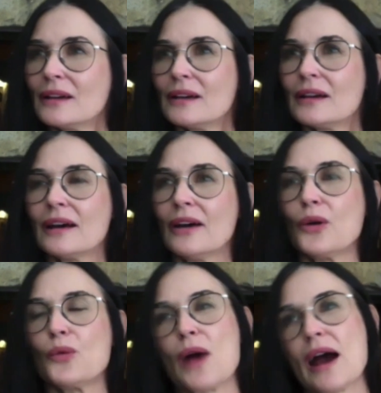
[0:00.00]

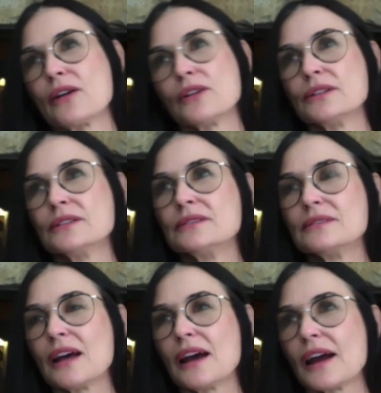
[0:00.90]
Oh, wow.
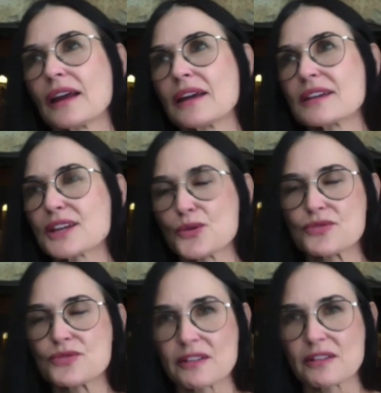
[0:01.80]
I guess I
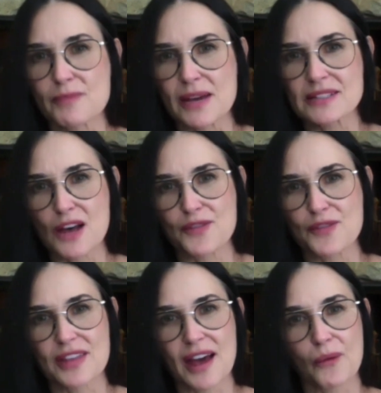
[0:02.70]
don't think of myself
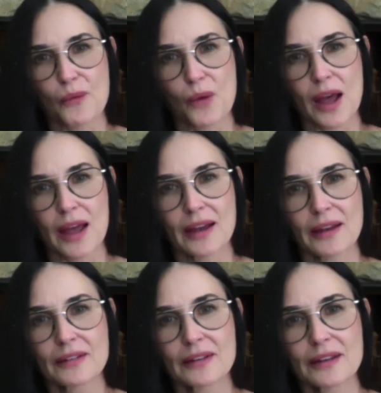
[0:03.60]
in that
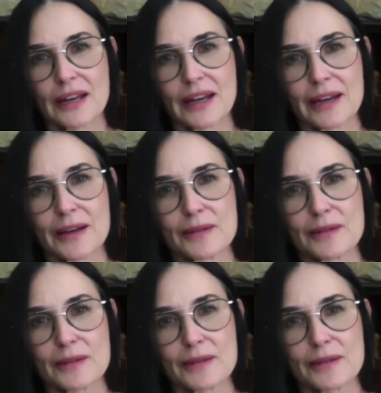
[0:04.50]
way. I